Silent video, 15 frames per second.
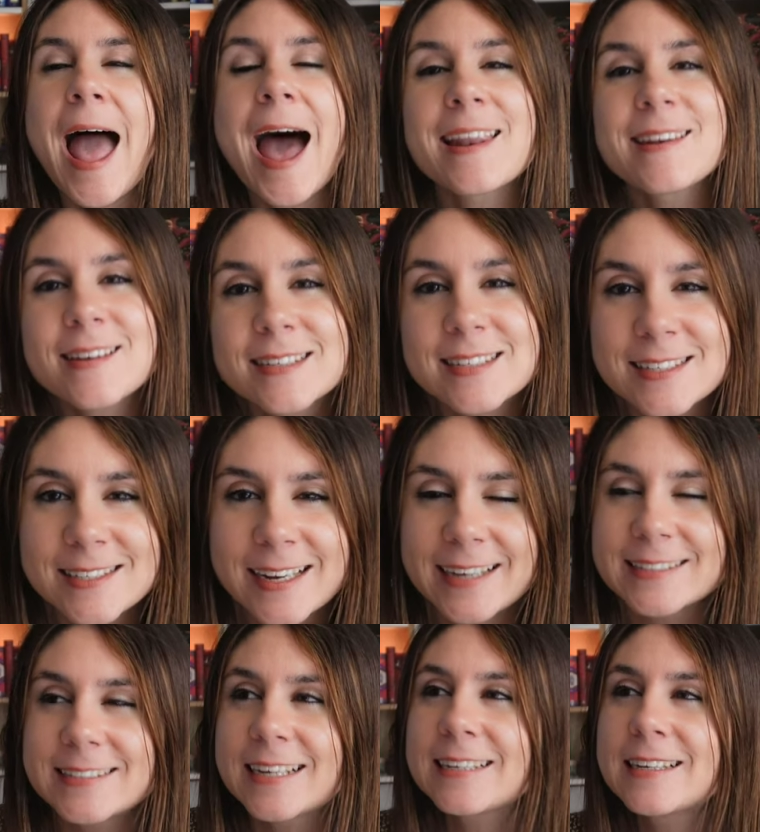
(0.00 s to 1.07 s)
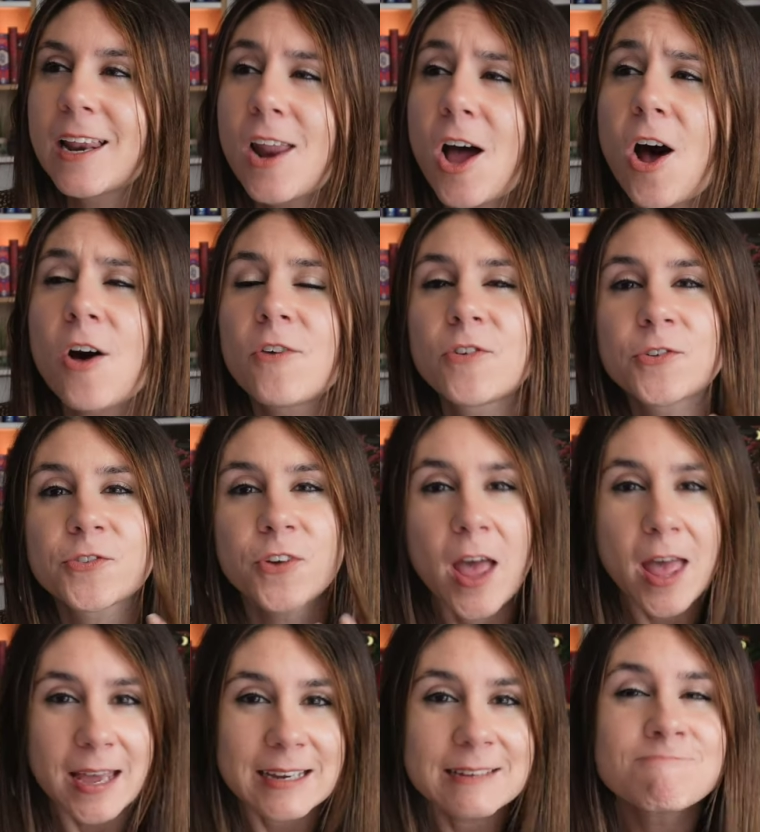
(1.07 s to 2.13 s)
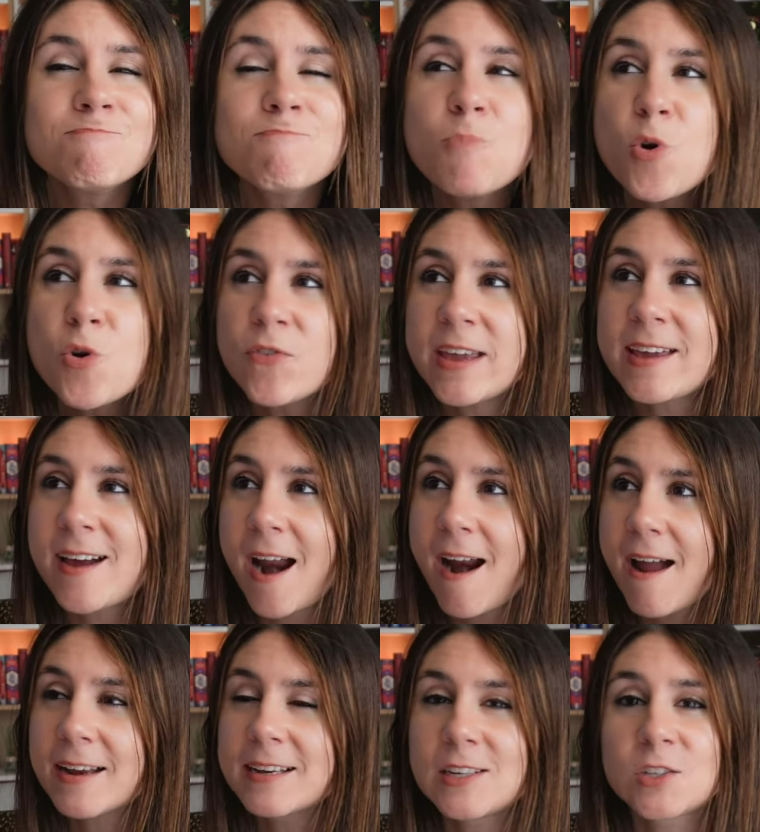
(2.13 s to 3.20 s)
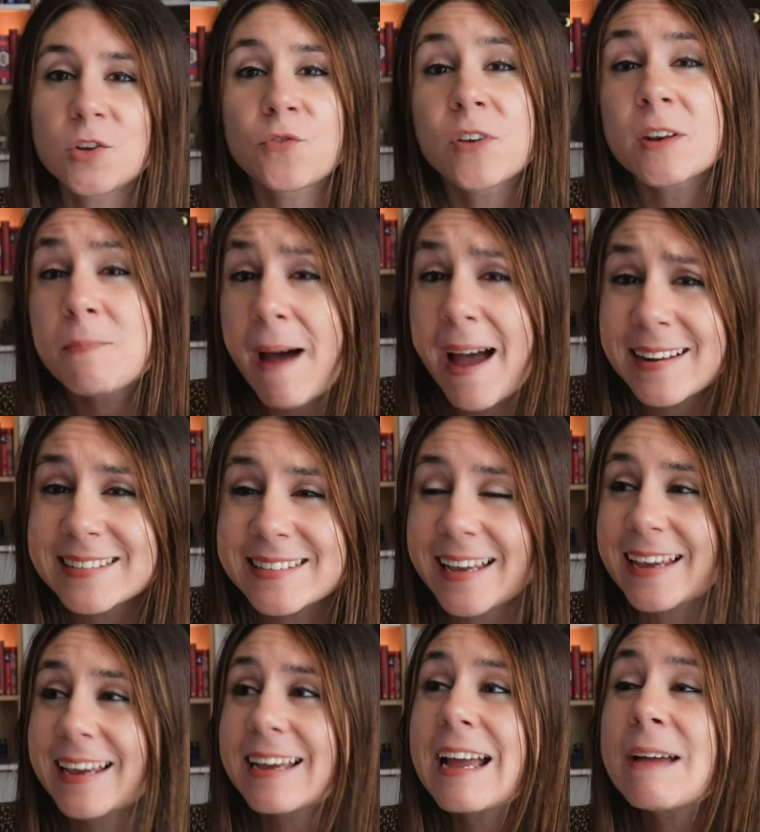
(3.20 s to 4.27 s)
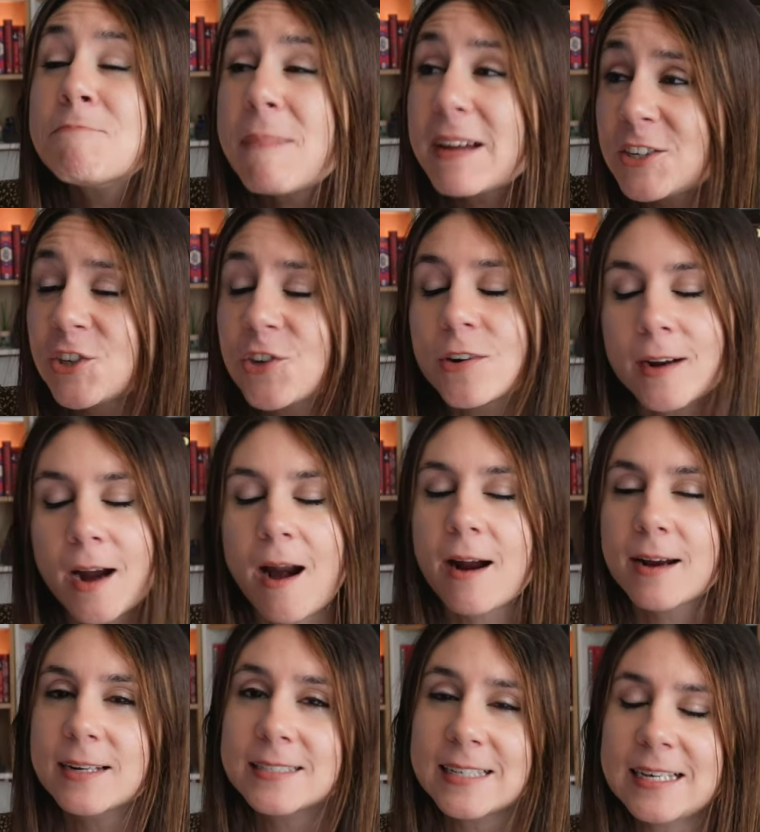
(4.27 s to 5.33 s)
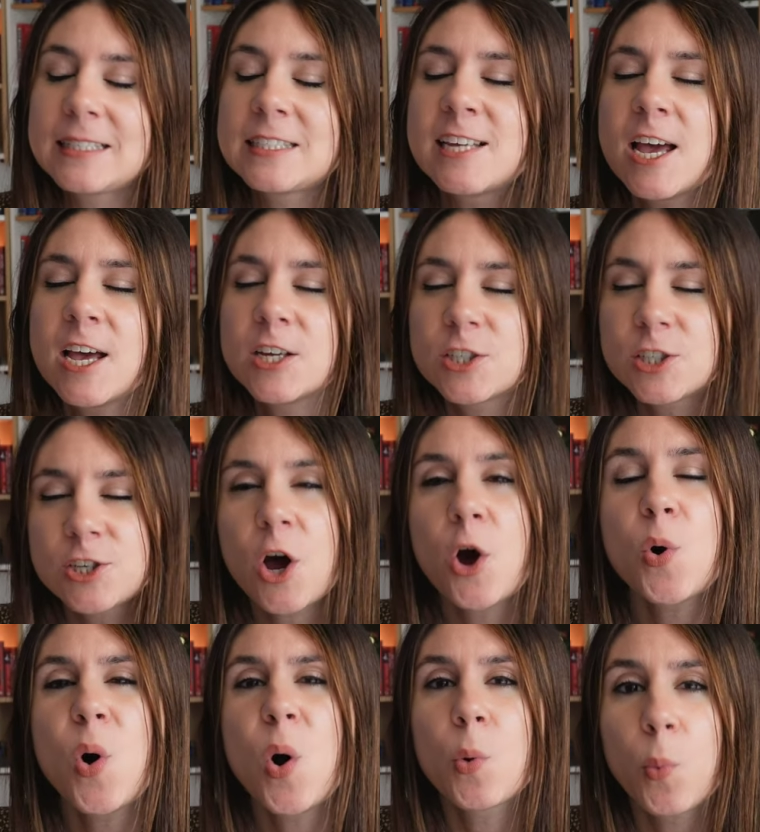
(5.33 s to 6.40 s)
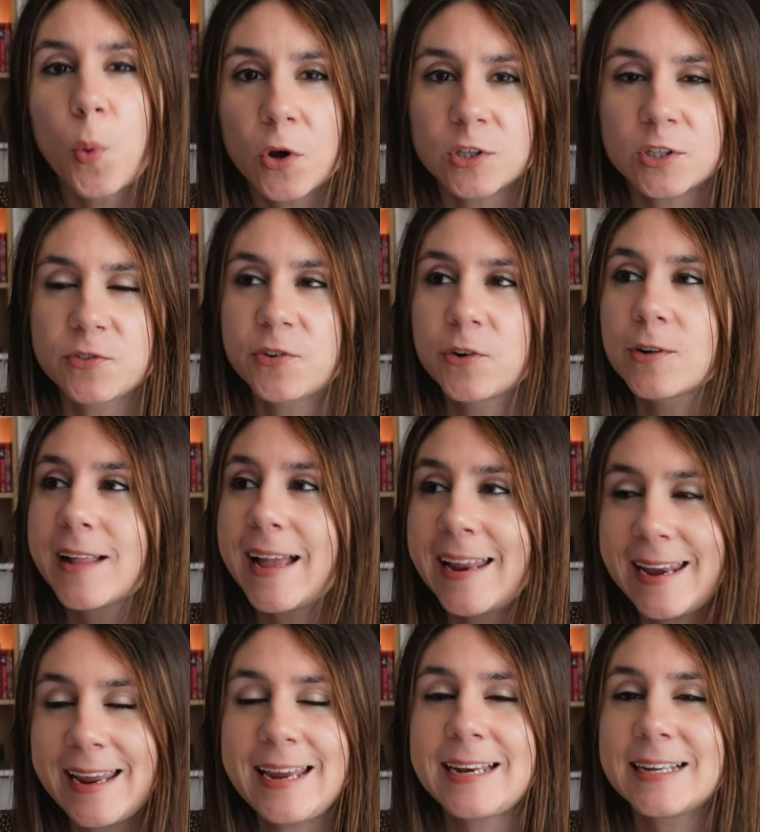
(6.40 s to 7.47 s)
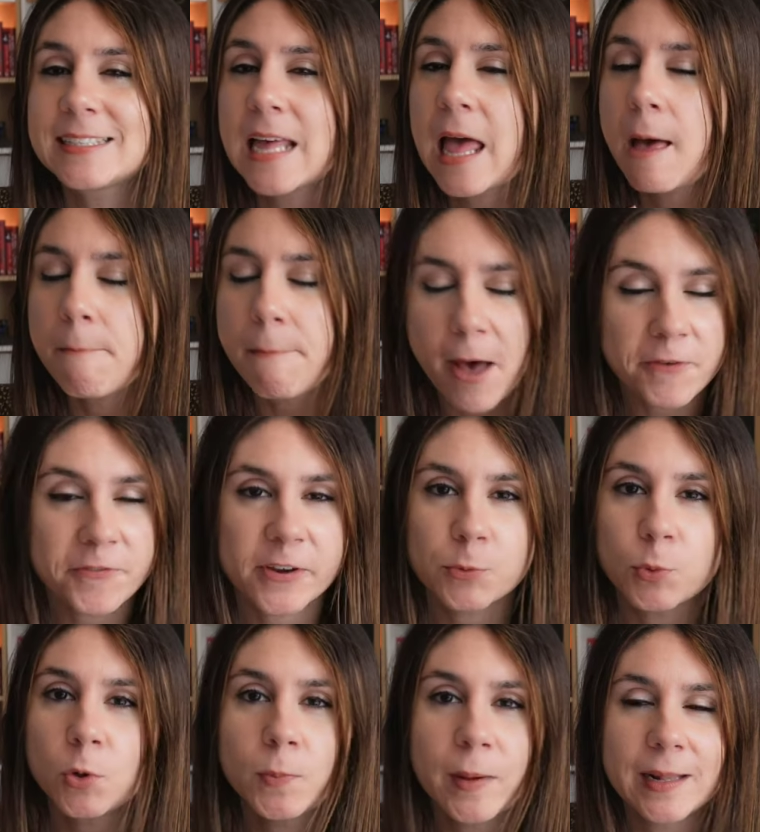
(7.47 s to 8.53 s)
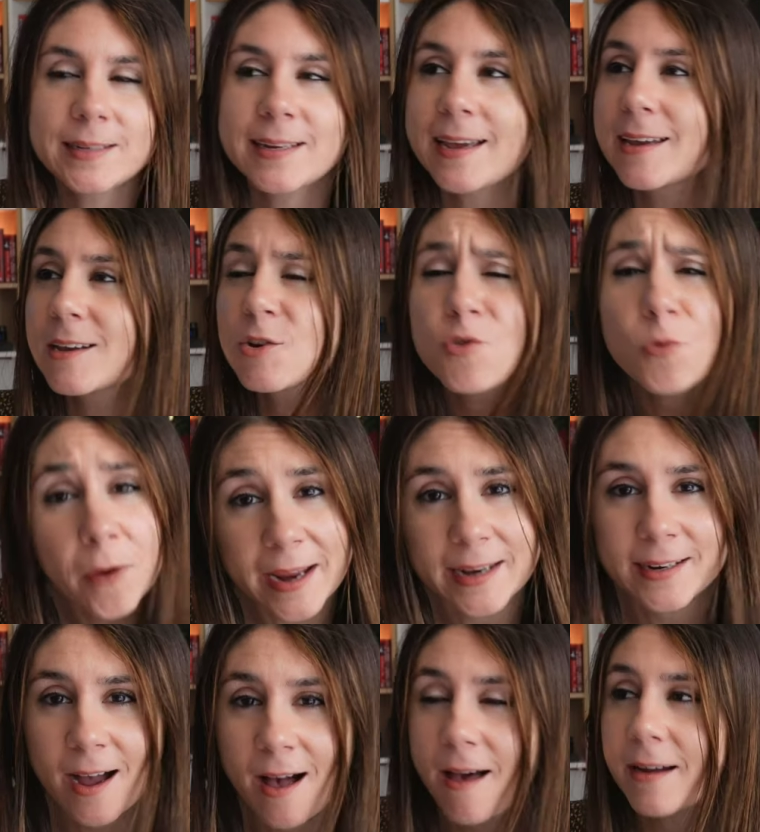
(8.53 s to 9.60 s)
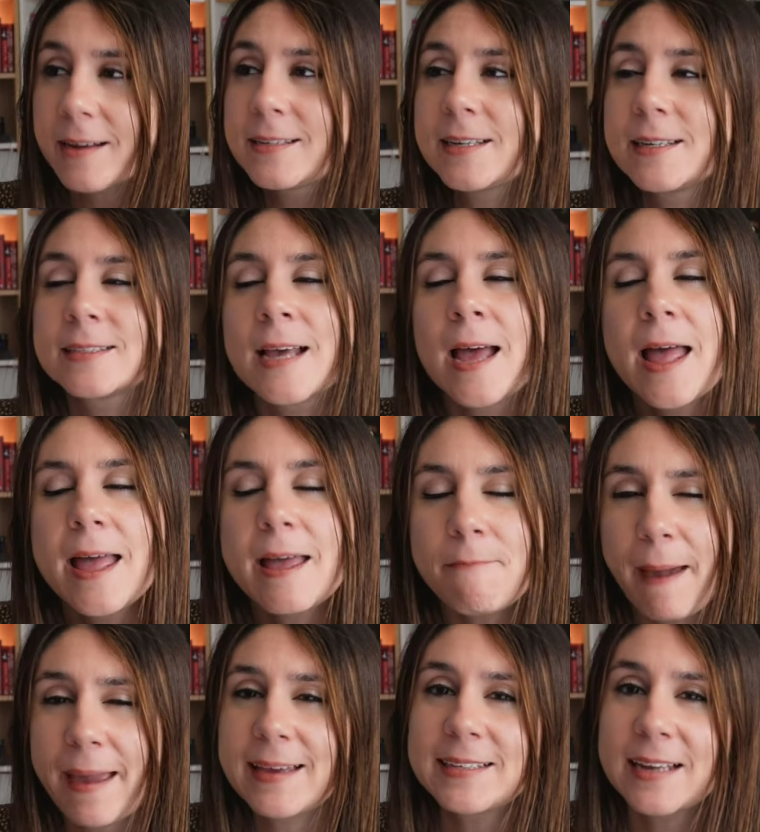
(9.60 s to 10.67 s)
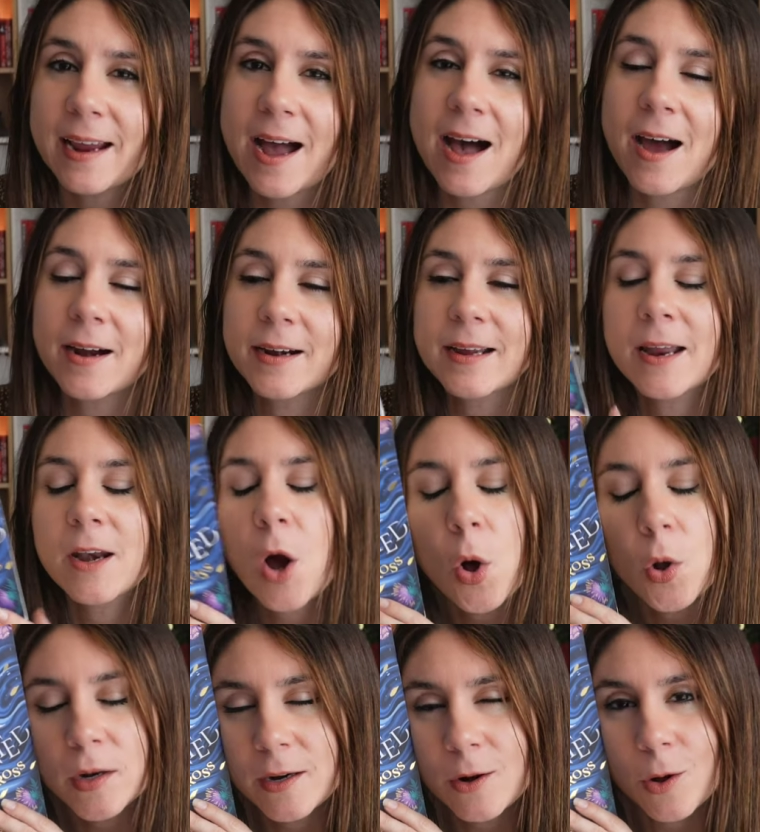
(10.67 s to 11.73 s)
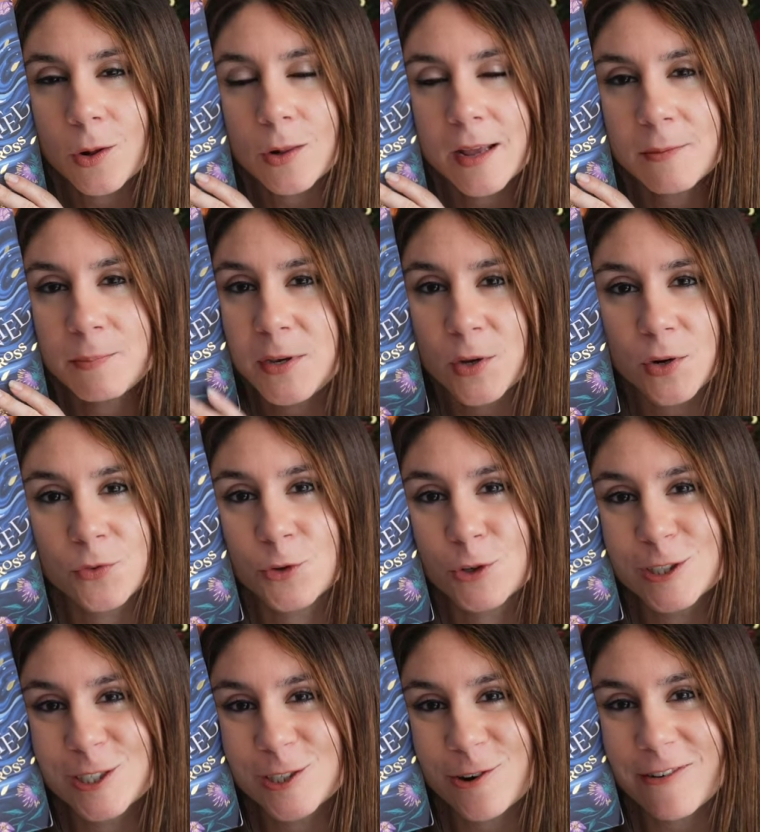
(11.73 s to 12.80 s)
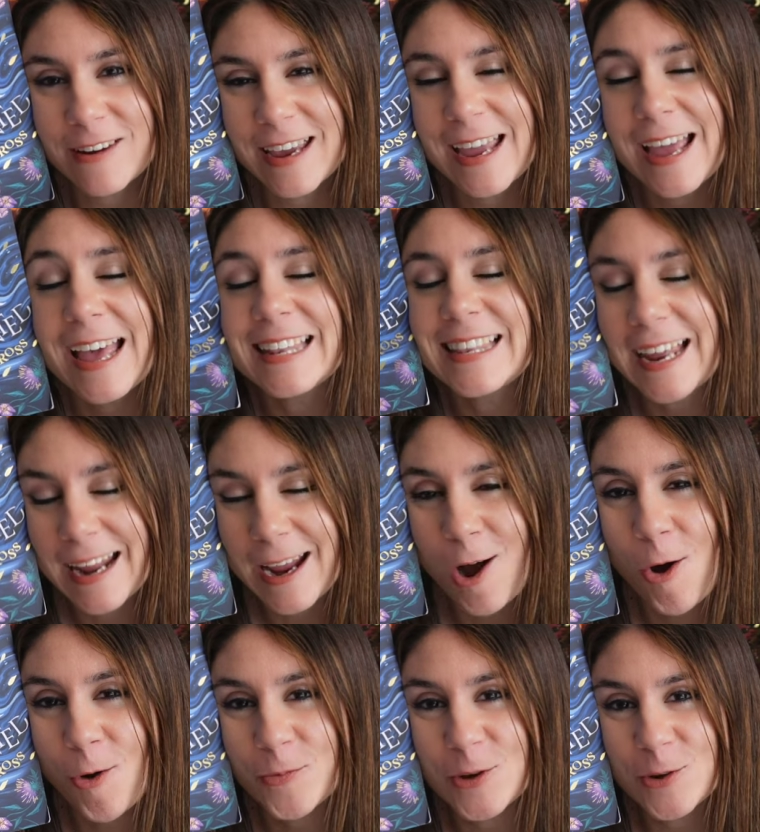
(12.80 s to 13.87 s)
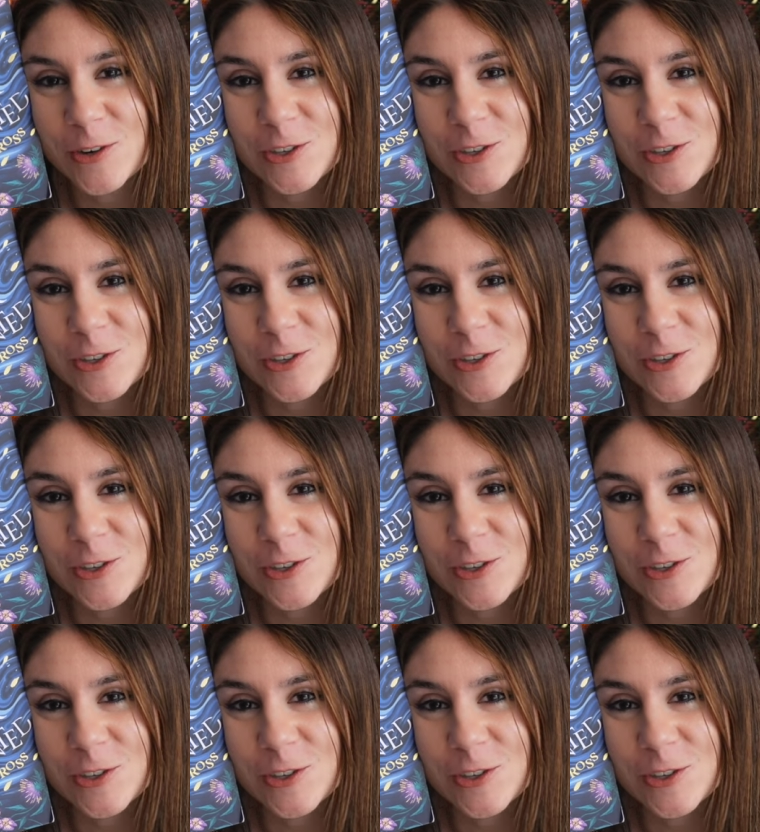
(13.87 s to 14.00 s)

understanding the love of moving characters, of advancing mature characters. It's so wonderful, and it is perfect world building, great characters, amazing arc, and all in all, a beautiful story that I hope you